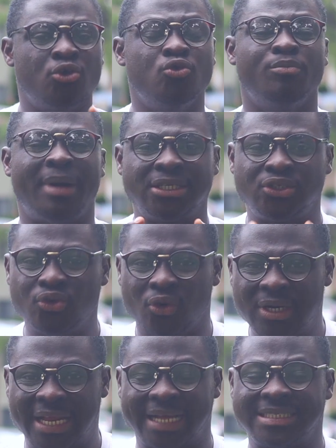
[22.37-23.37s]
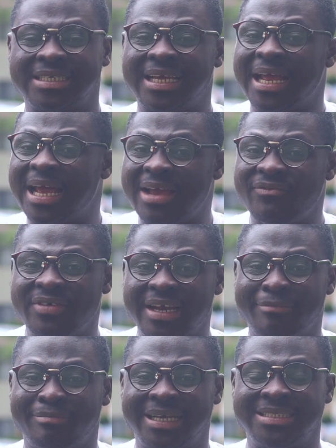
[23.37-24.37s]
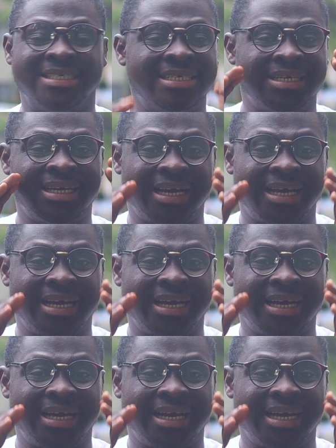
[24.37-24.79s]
you must know that every embassy